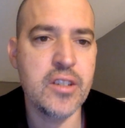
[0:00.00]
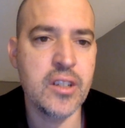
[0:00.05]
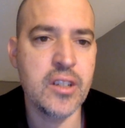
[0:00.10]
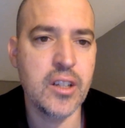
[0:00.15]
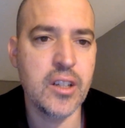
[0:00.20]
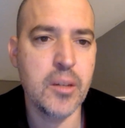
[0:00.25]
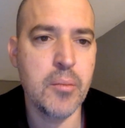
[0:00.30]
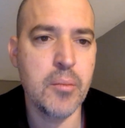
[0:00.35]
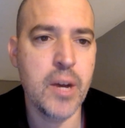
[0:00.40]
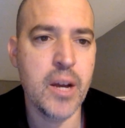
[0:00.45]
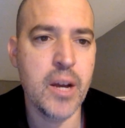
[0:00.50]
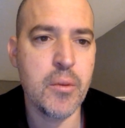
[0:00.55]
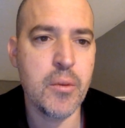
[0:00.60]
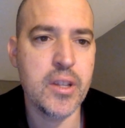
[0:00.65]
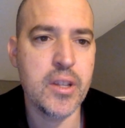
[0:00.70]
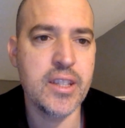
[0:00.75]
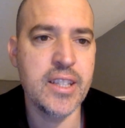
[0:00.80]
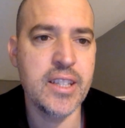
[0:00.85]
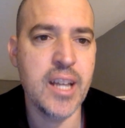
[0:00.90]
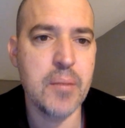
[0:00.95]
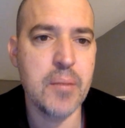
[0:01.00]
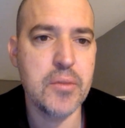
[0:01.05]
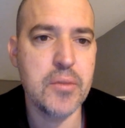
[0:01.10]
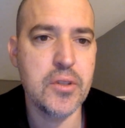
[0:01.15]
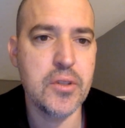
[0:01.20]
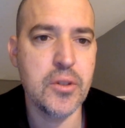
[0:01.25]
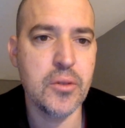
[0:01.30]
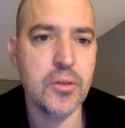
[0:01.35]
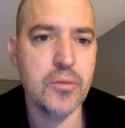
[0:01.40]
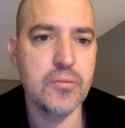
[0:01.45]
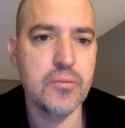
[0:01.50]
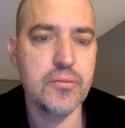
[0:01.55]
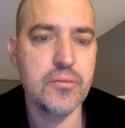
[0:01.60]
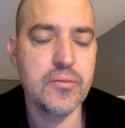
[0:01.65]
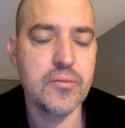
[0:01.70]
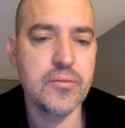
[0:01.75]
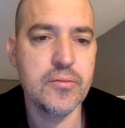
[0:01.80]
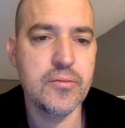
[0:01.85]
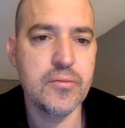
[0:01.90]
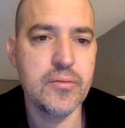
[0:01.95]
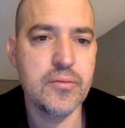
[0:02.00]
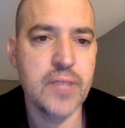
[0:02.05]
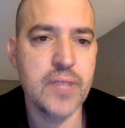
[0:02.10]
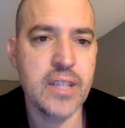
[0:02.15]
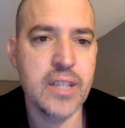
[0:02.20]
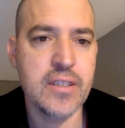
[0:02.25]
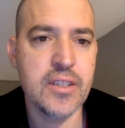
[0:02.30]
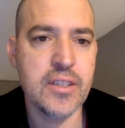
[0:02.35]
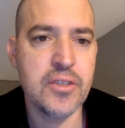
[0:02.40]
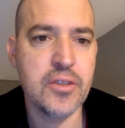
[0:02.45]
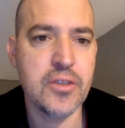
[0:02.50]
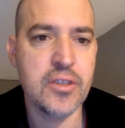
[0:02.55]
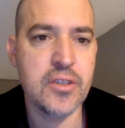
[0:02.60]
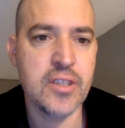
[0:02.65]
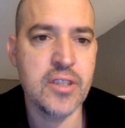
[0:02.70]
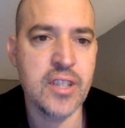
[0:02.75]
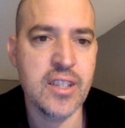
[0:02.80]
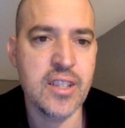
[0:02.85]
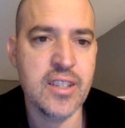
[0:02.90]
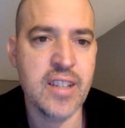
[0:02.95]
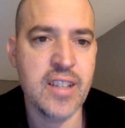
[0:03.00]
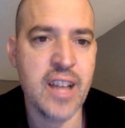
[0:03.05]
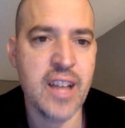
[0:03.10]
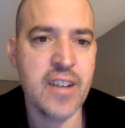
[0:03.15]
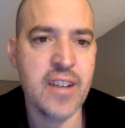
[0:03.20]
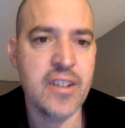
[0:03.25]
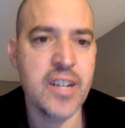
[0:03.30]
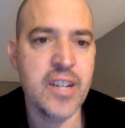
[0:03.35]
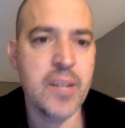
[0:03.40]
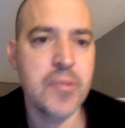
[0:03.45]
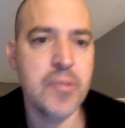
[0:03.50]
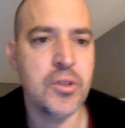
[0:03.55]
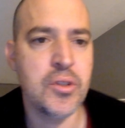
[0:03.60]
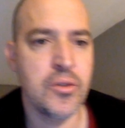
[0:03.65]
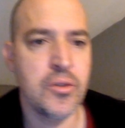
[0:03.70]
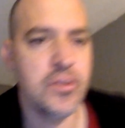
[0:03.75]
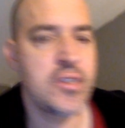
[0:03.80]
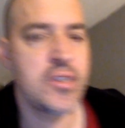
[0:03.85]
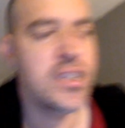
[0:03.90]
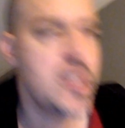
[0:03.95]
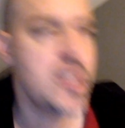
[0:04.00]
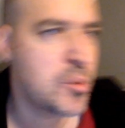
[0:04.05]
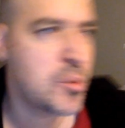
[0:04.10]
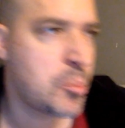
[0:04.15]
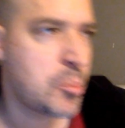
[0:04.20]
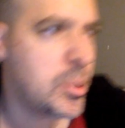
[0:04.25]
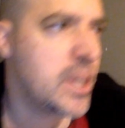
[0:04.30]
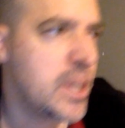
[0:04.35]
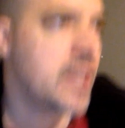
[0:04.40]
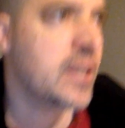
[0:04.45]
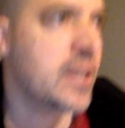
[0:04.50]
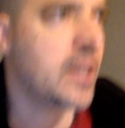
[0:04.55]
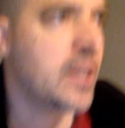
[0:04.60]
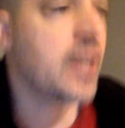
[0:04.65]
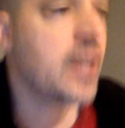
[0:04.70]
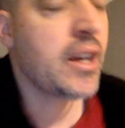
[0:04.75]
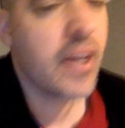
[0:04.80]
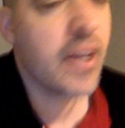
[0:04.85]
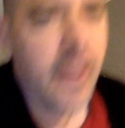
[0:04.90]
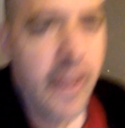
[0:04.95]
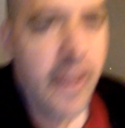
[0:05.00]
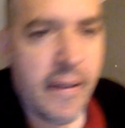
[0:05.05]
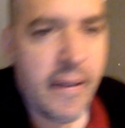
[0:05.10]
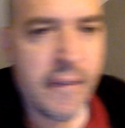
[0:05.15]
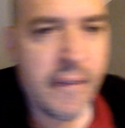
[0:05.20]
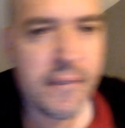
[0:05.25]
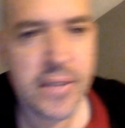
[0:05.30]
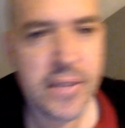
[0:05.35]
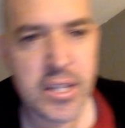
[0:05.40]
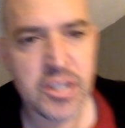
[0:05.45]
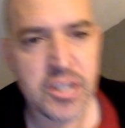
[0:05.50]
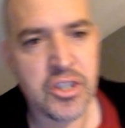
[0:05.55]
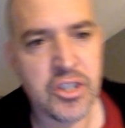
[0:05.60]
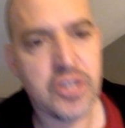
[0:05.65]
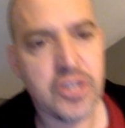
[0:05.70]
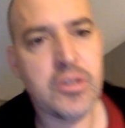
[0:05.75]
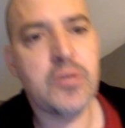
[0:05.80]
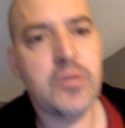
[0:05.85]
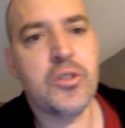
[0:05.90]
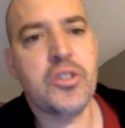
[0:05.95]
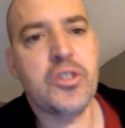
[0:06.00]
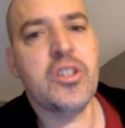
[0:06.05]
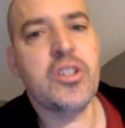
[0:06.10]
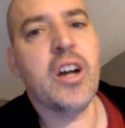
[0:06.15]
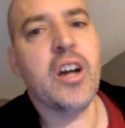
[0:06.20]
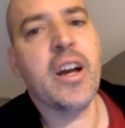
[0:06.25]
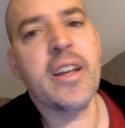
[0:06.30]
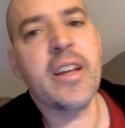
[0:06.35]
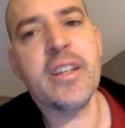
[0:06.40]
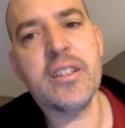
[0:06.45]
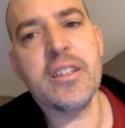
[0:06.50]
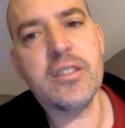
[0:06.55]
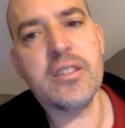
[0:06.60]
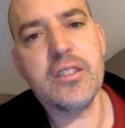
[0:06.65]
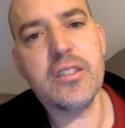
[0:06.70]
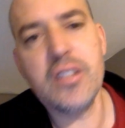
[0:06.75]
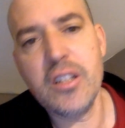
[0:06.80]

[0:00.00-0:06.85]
combined with Neptune. That's interesting. Saturn, Neptune. You see these giant,